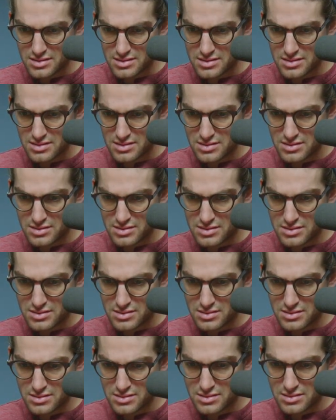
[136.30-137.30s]

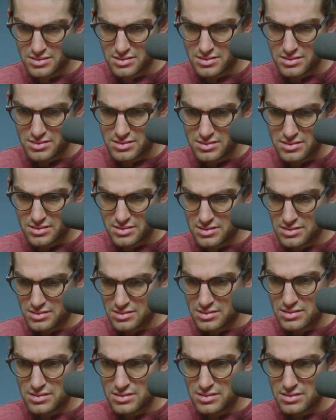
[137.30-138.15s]
(no one is talking)